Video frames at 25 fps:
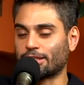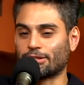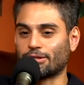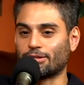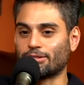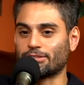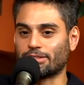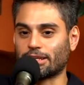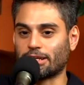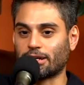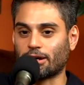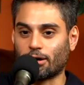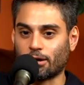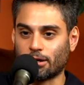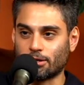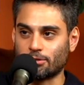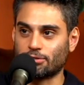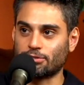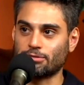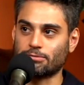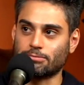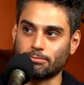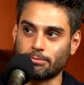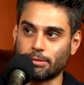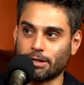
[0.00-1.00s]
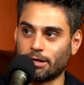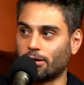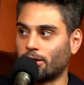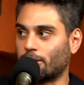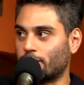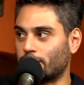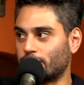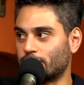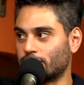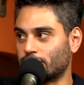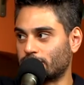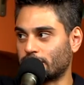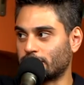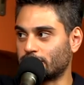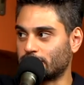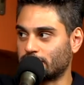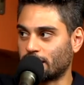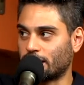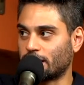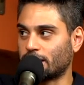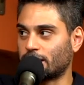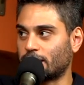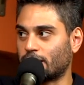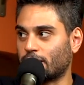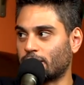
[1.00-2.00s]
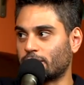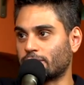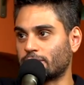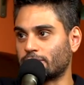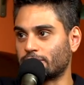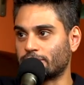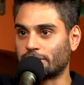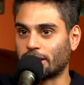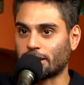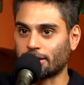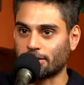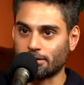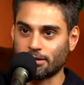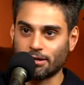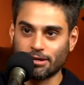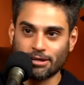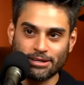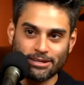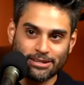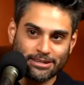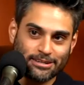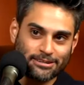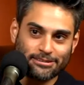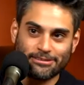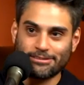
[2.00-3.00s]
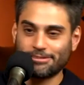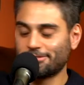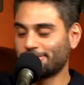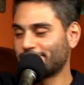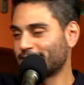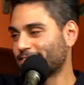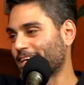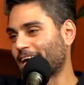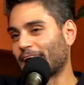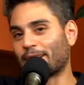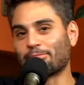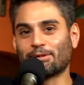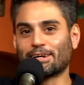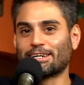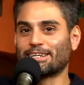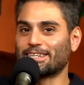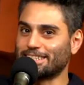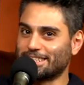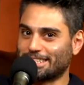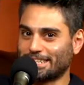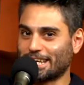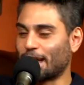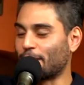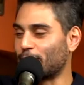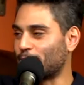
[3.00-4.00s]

there's like 100 male artists that stand out, and there's like I'm not gonna say how